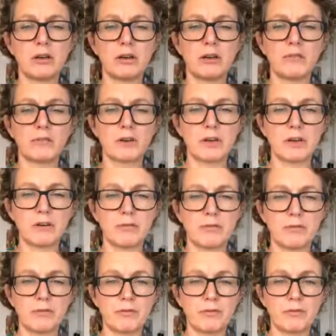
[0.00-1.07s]
of kind of
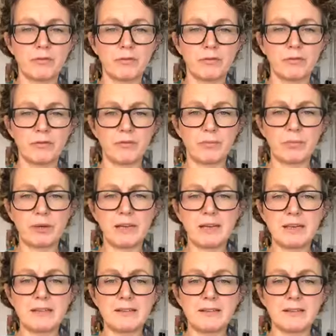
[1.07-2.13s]

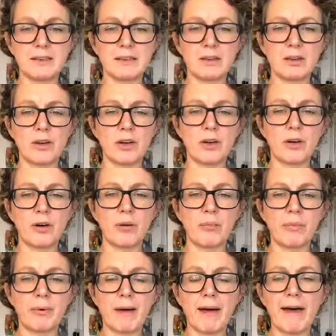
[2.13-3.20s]
pleating up
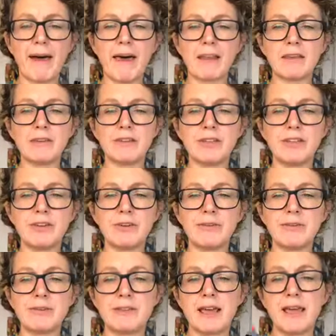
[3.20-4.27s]
and
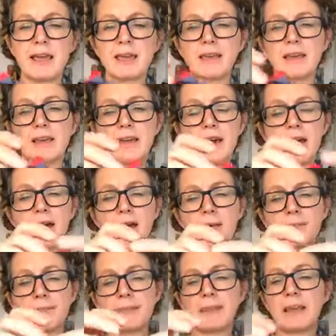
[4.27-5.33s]
using,
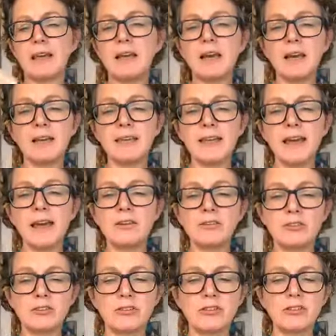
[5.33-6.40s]
again,
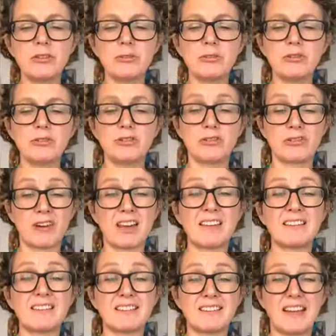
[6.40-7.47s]
just using
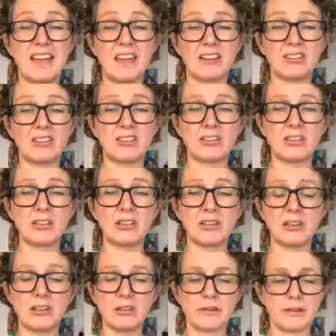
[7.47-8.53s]
straight stitch.
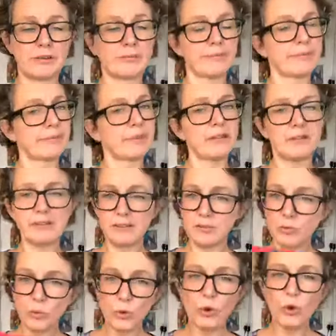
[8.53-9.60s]
This is
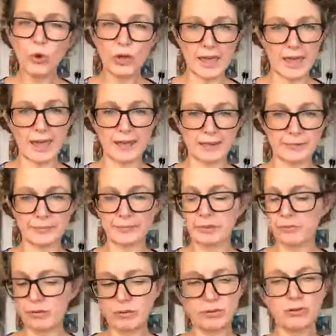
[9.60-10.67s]
walking.
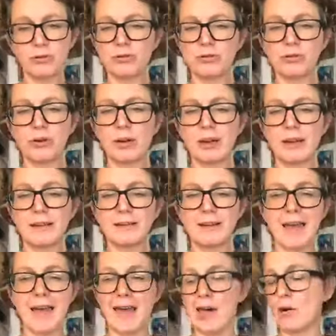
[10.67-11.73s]
If you're just joining
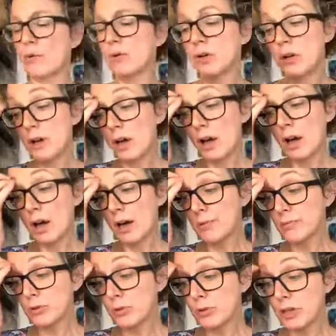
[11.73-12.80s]
now, I'm
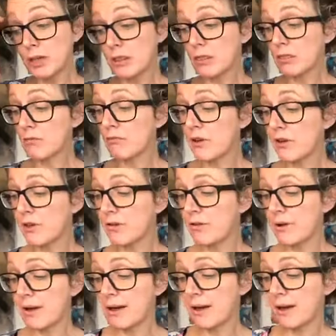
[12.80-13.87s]
talking
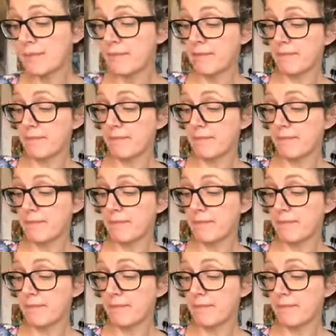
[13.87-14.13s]
through a